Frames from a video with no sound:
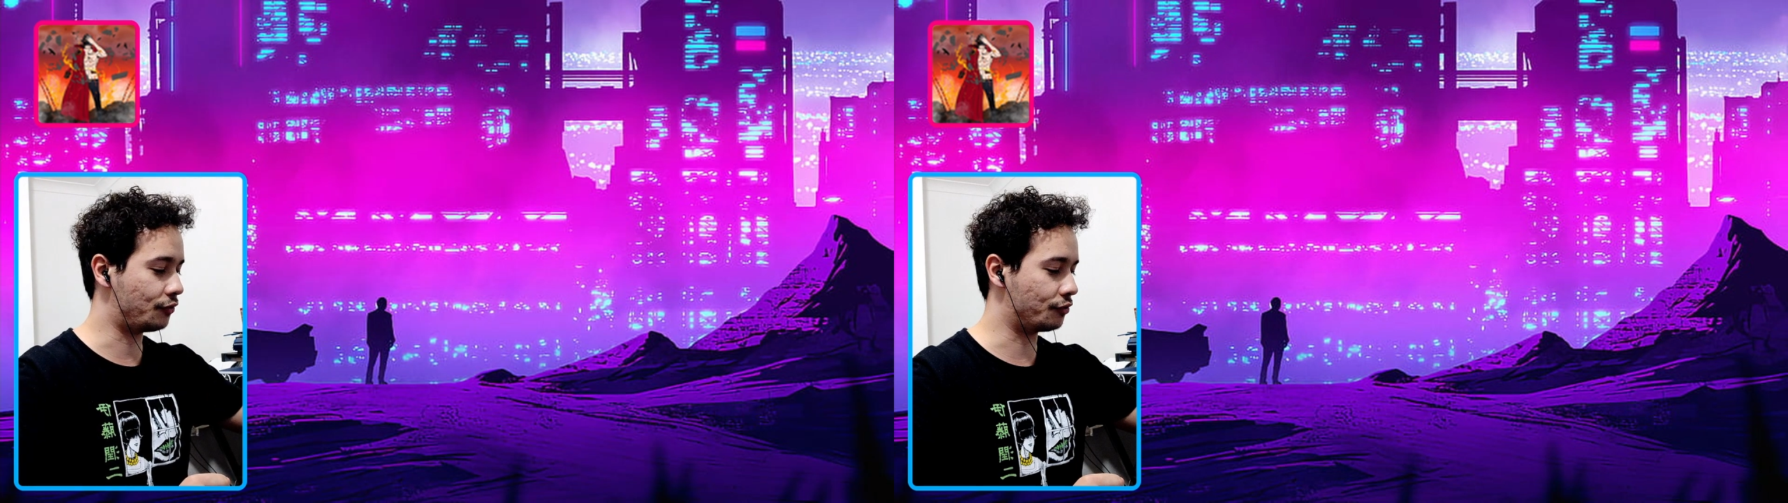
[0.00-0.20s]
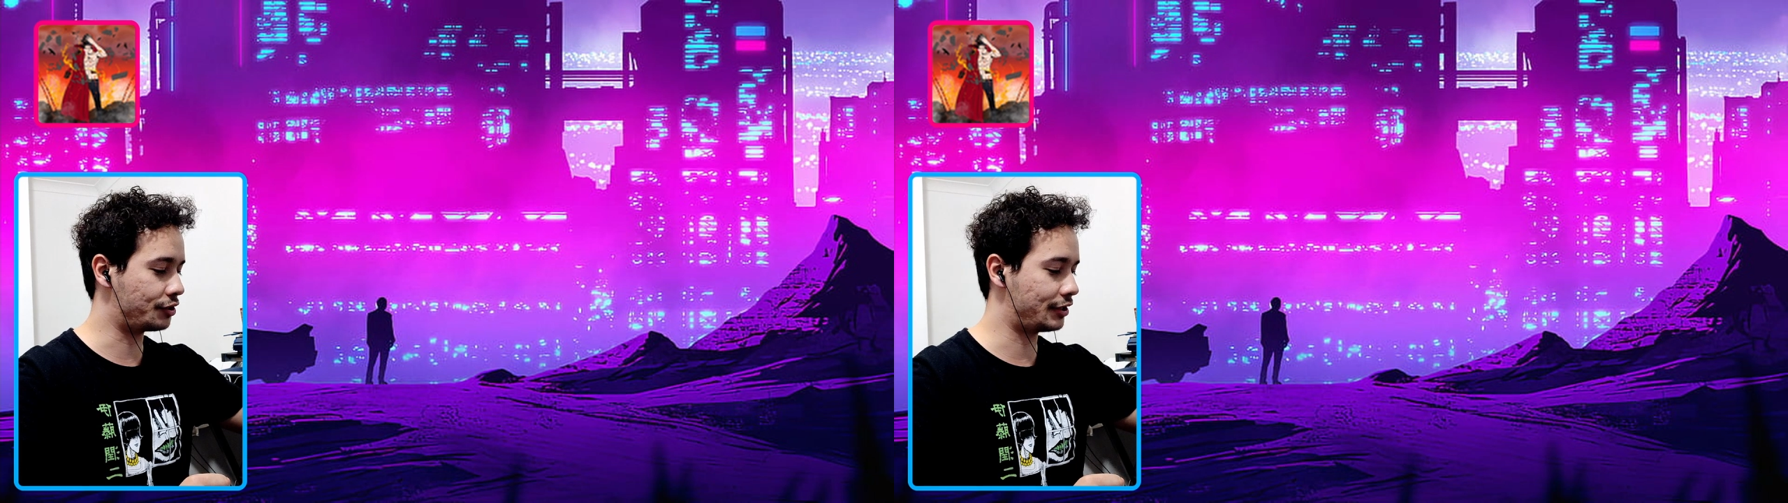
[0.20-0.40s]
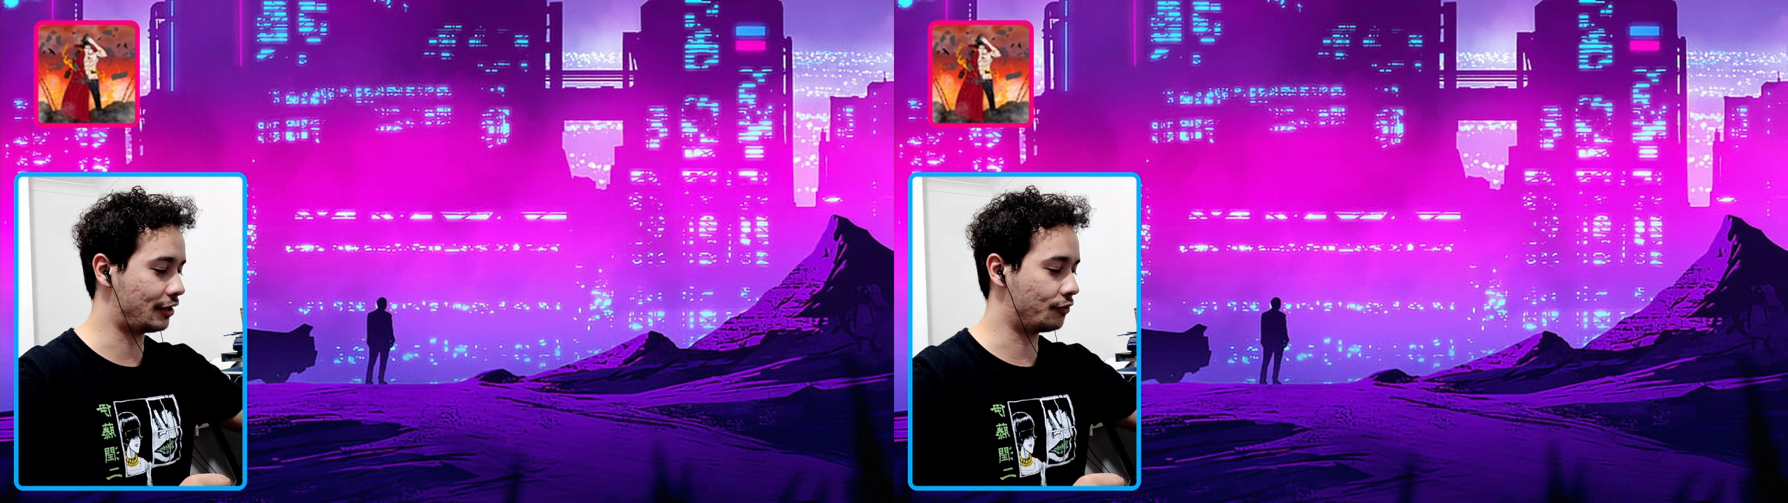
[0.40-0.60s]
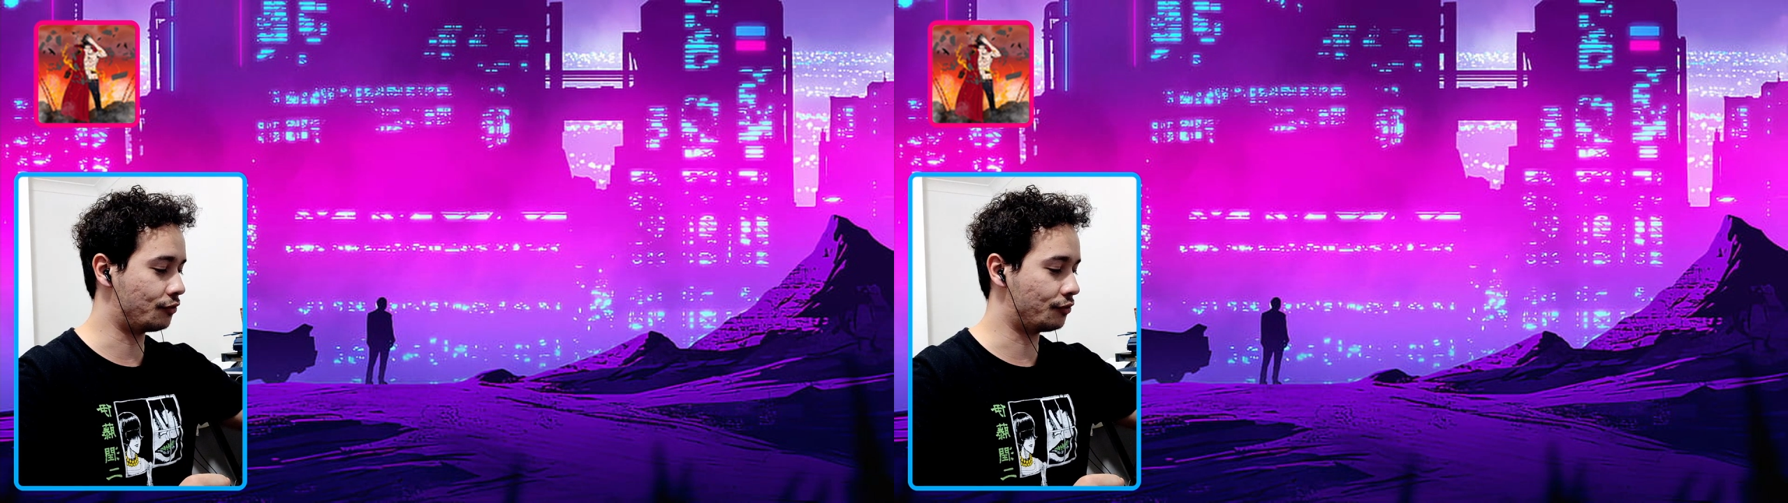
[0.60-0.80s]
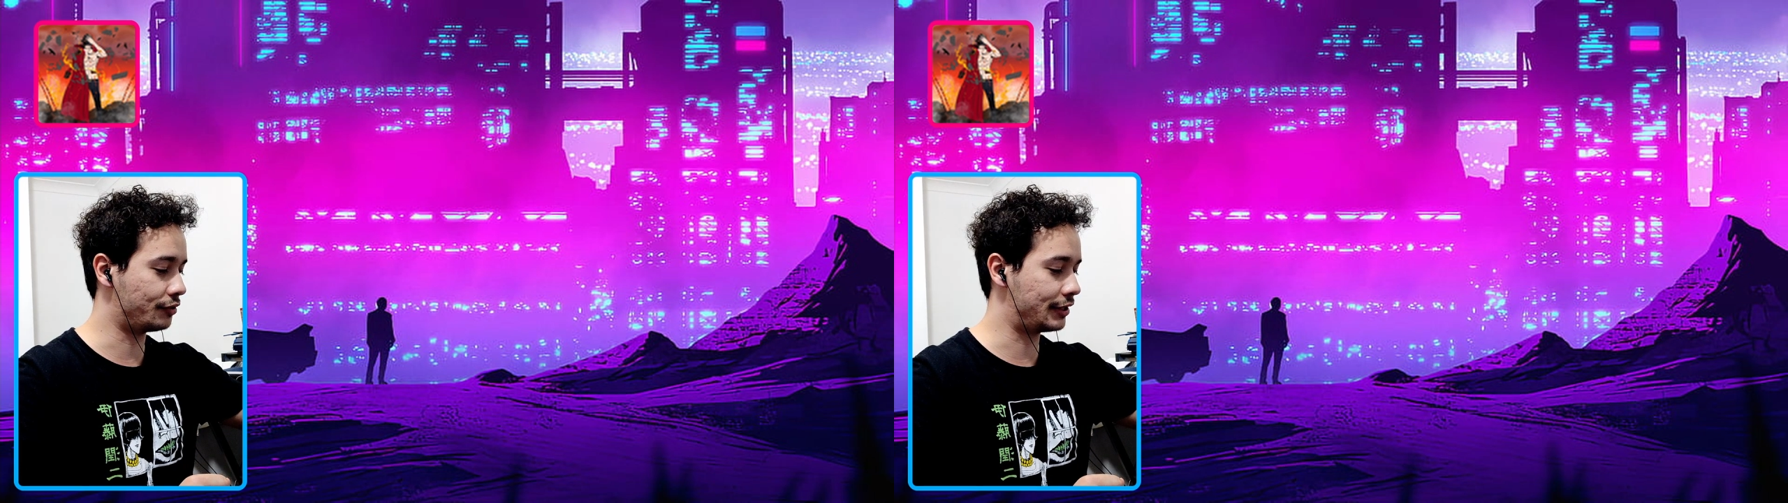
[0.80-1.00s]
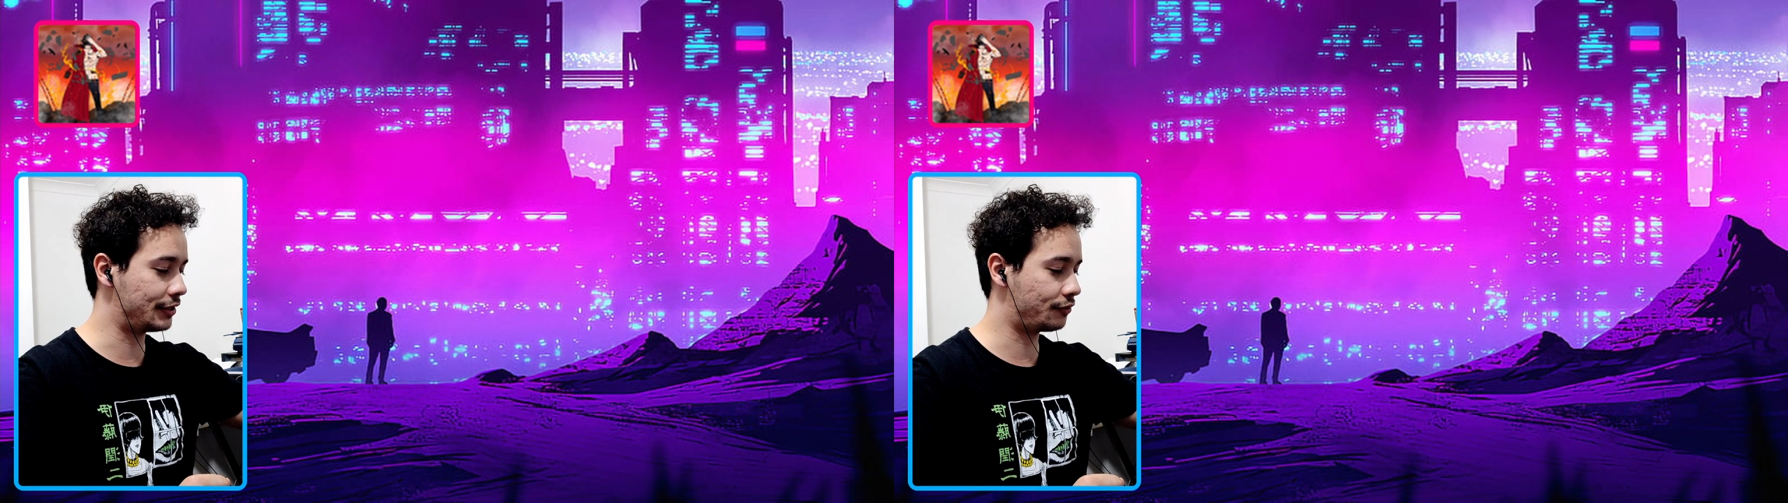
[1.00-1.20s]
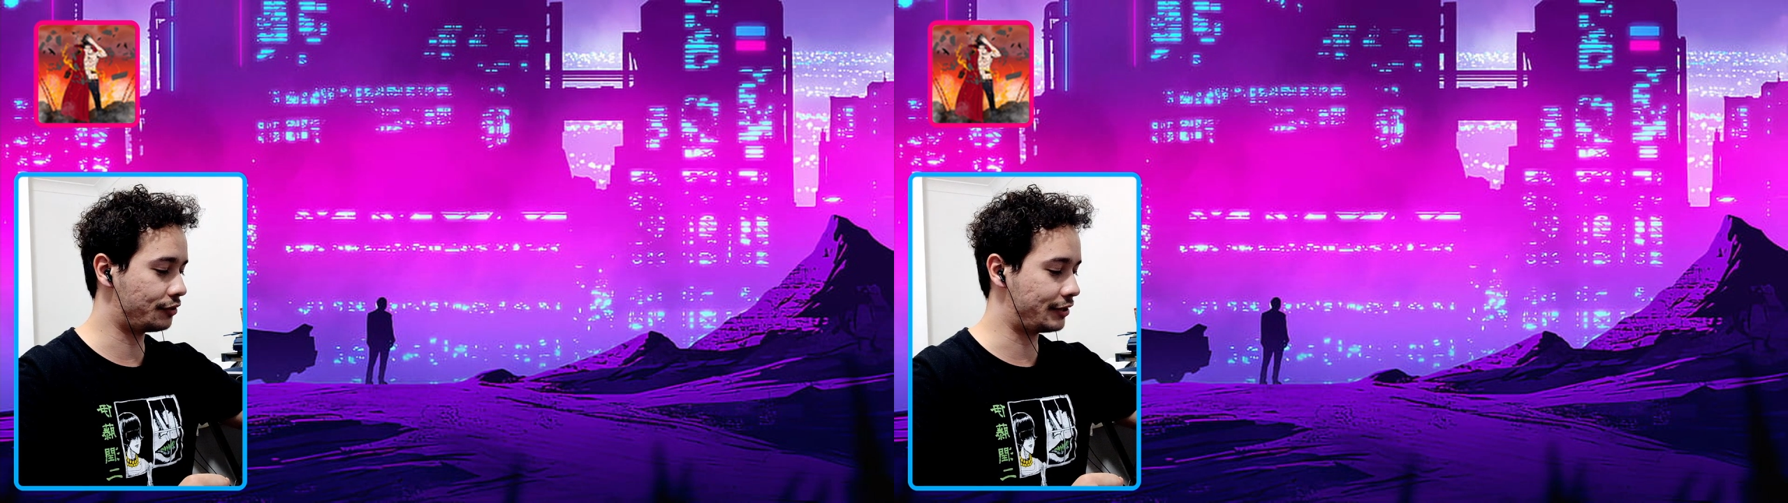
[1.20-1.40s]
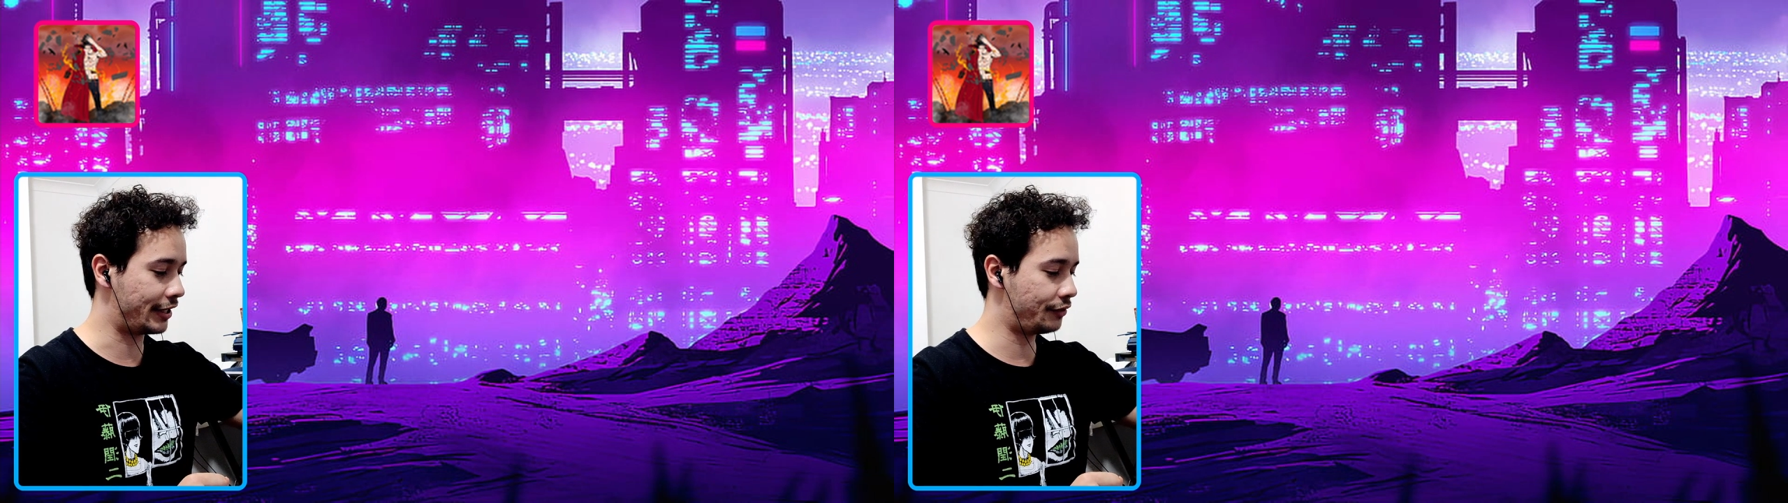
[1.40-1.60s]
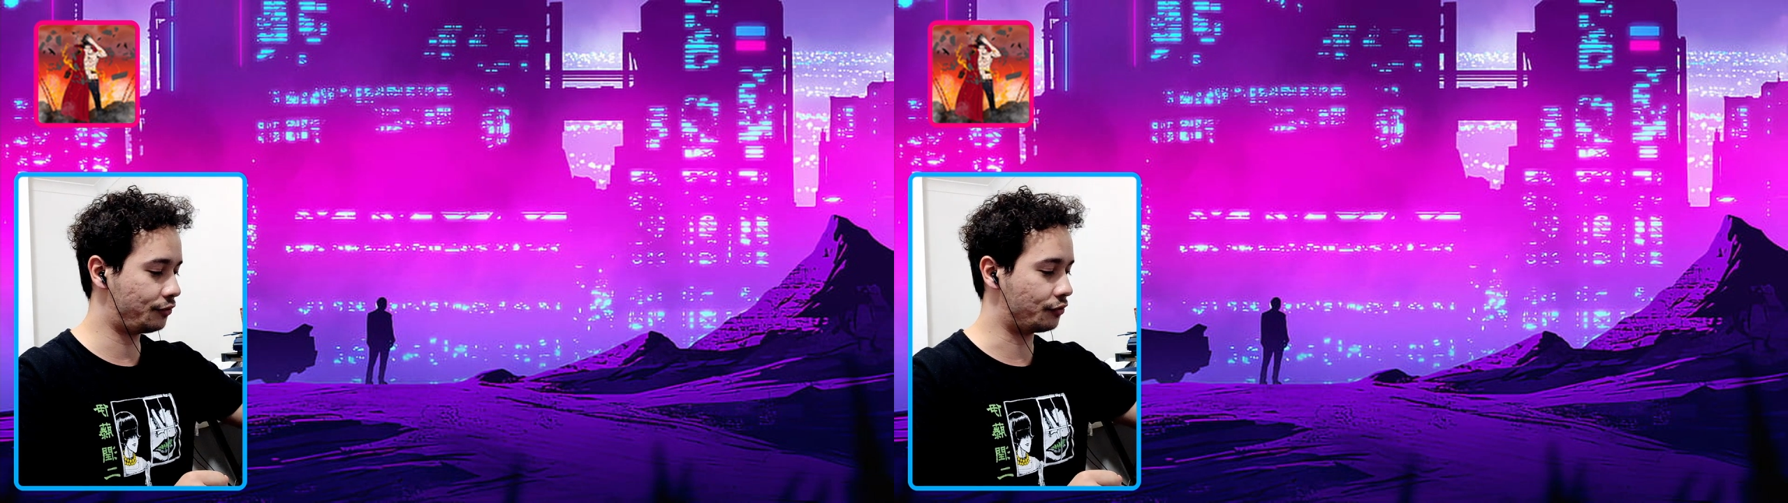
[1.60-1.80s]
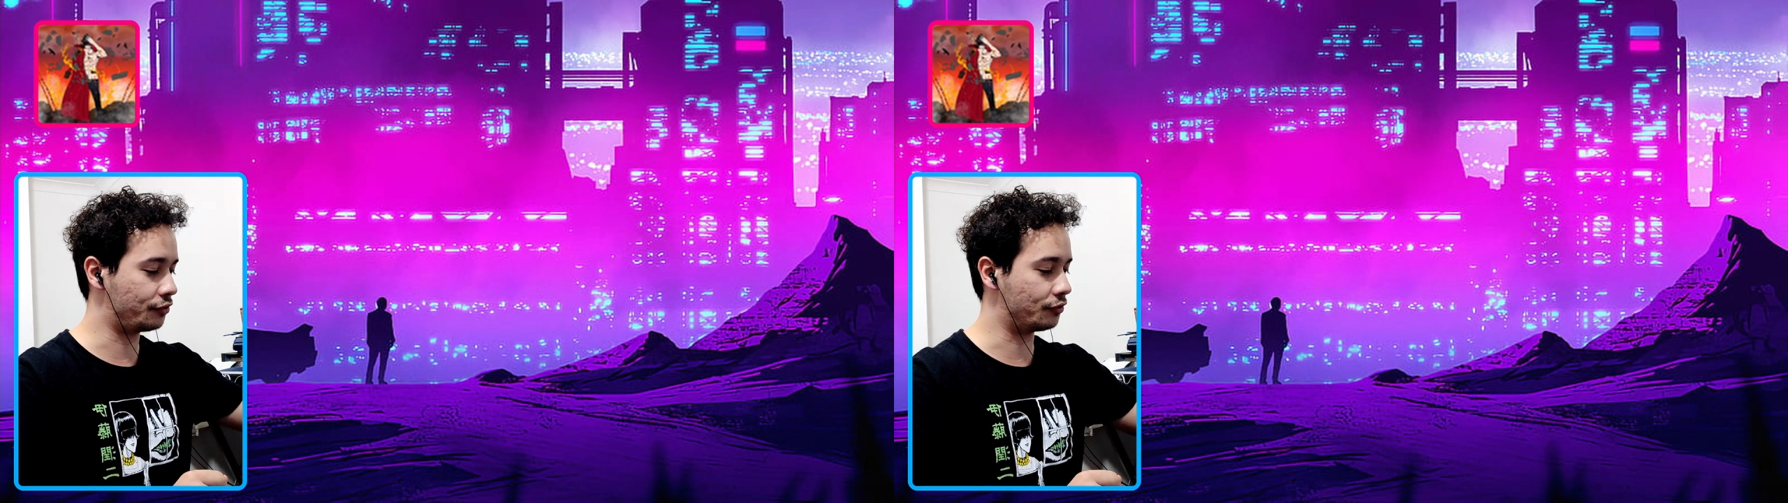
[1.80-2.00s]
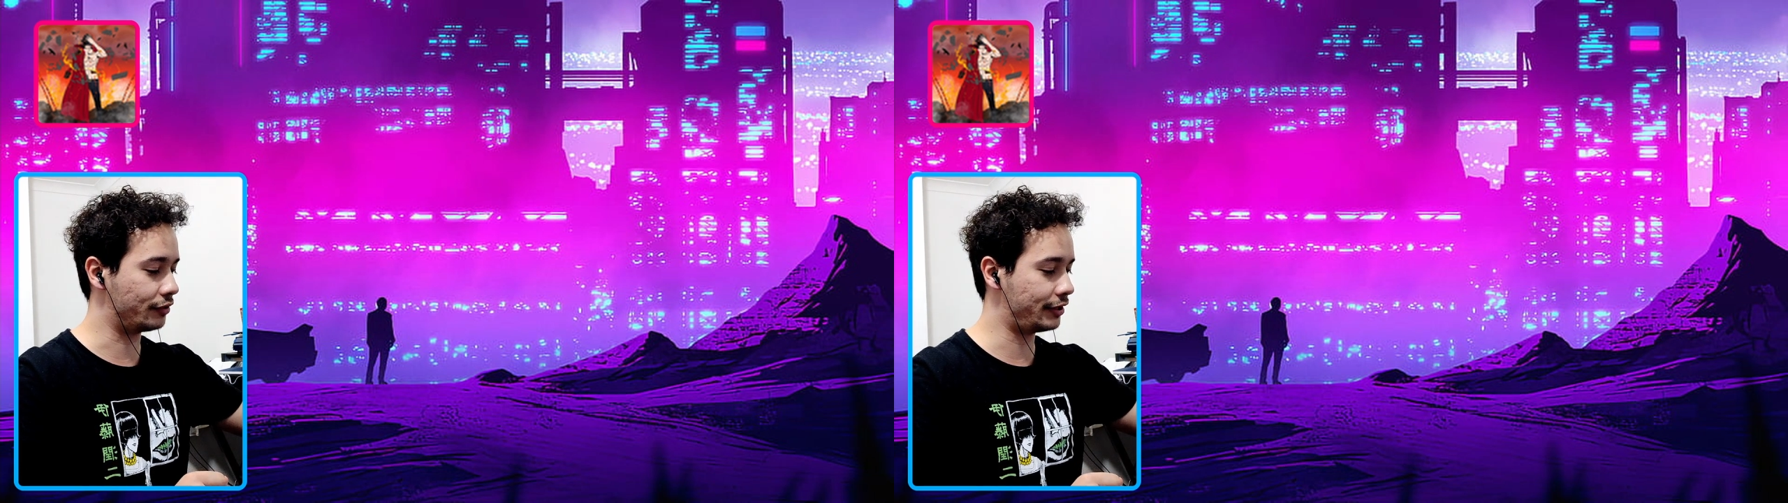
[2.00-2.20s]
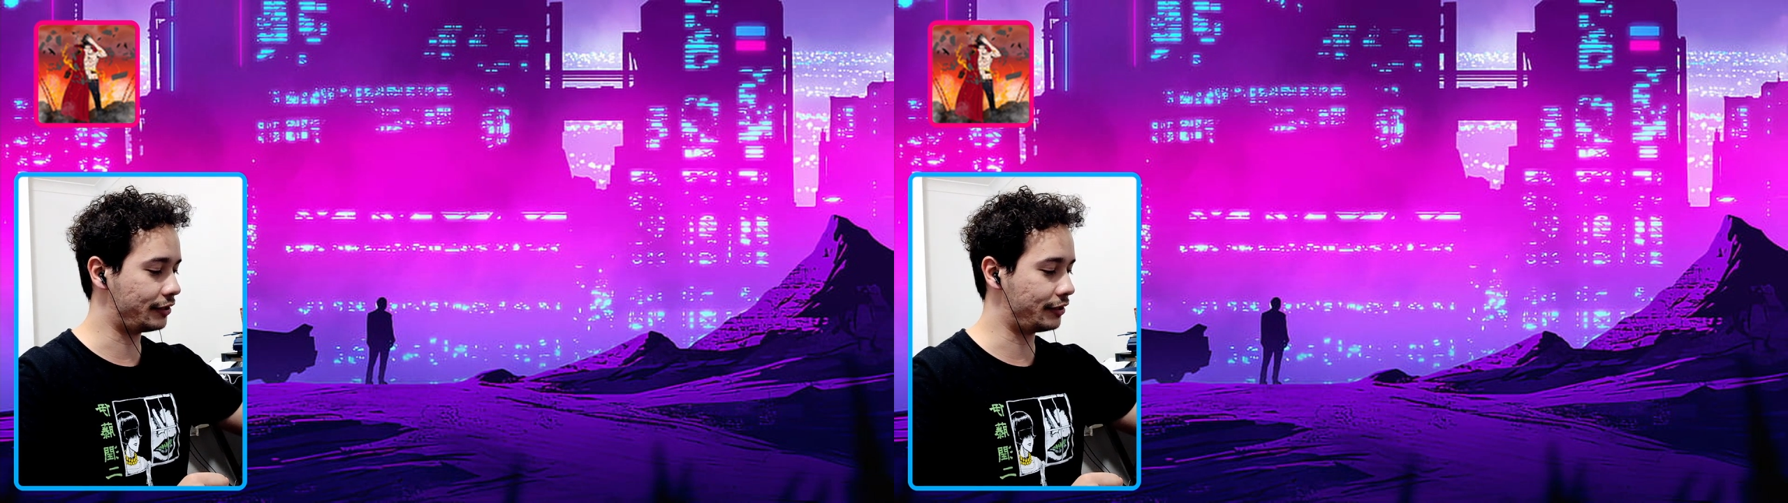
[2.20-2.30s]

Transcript: or Discord channel or your